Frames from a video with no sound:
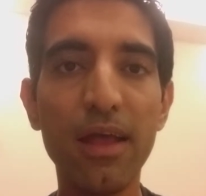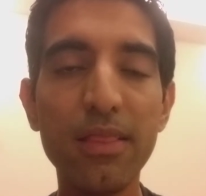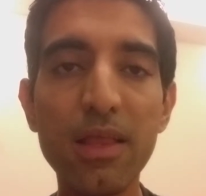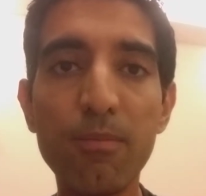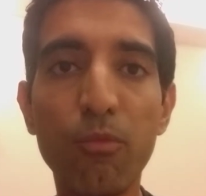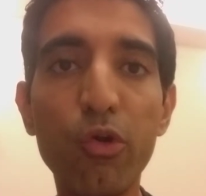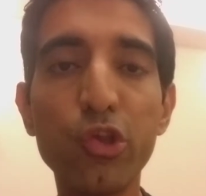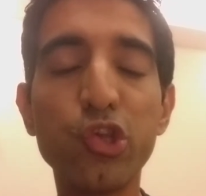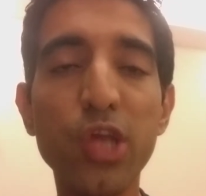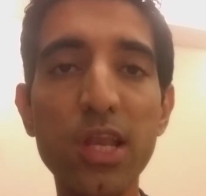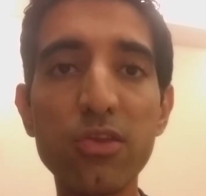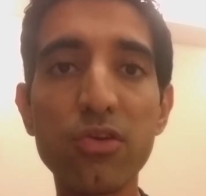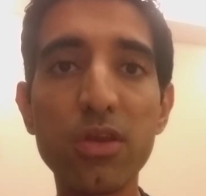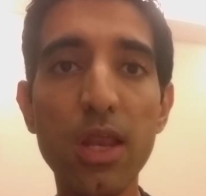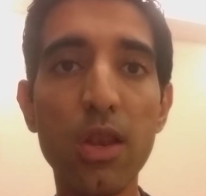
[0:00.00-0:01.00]
the more
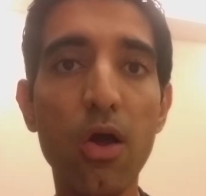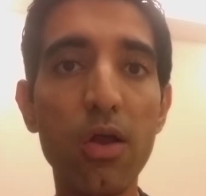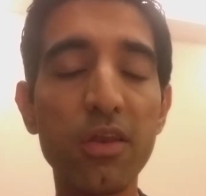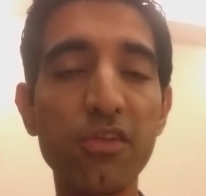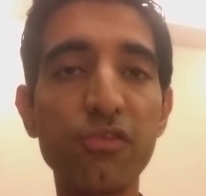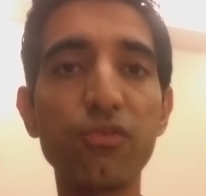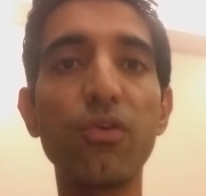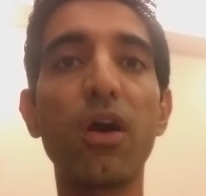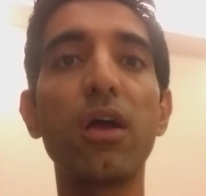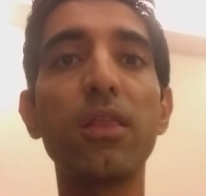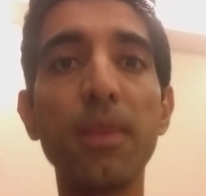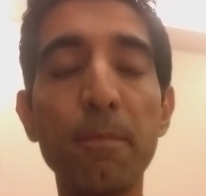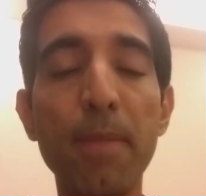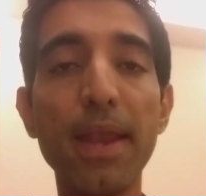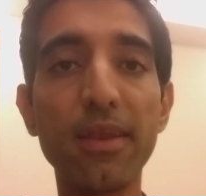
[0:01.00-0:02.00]
genuine and honest you are,
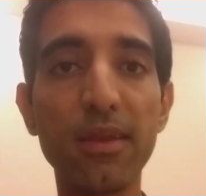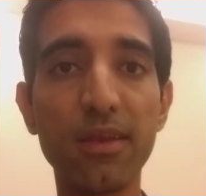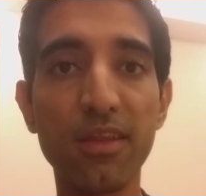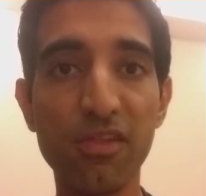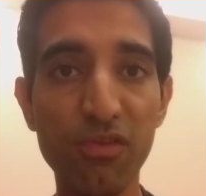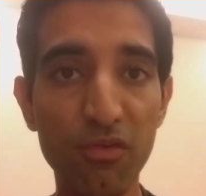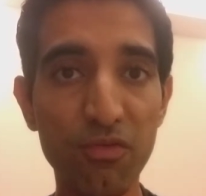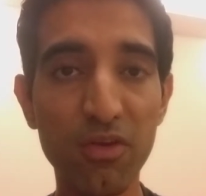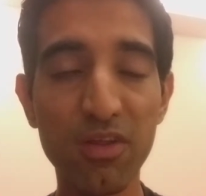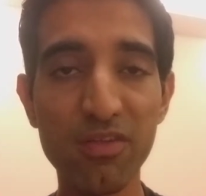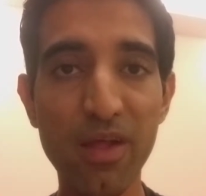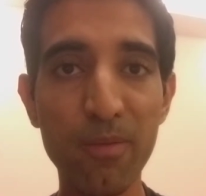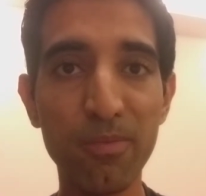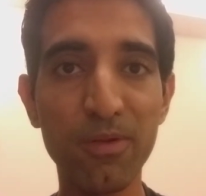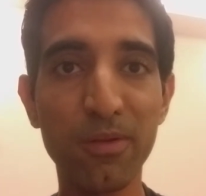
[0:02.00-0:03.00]
the better it is. So for
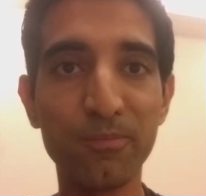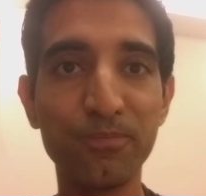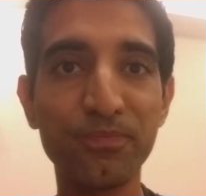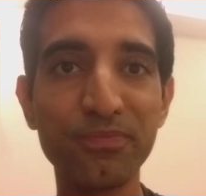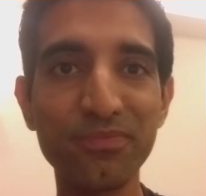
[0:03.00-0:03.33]
example,